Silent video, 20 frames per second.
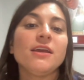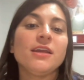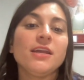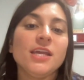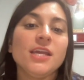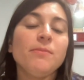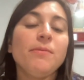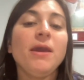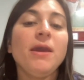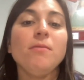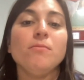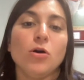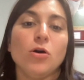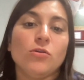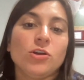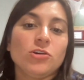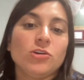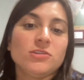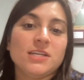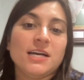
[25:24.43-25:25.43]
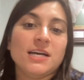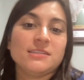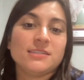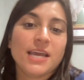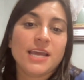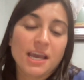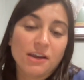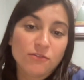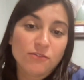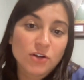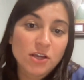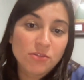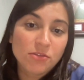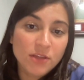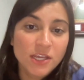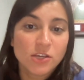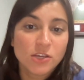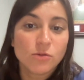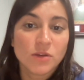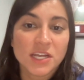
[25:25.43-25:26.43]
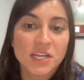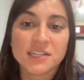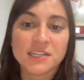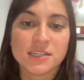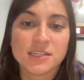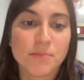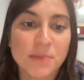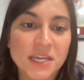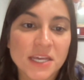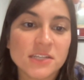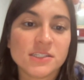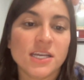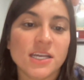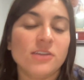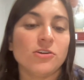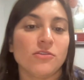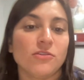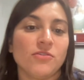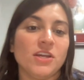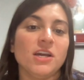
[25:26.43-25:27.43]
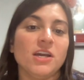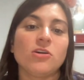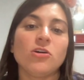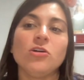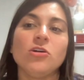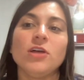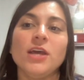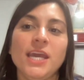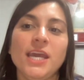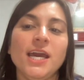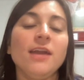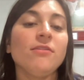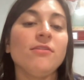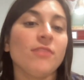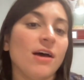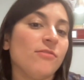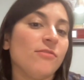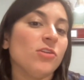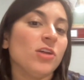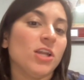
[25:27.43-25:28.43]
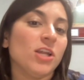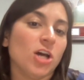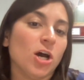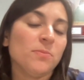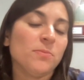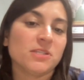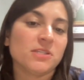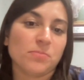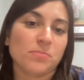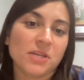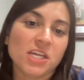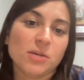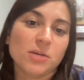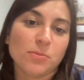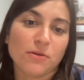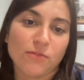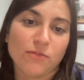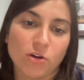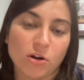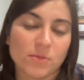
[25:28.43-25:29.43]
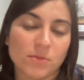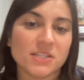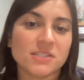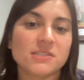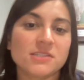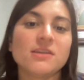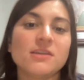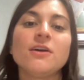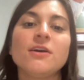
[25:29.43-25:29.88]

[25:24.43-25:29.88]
eBay Motors has everything you need to maintain your vehicle and level it up to peak performance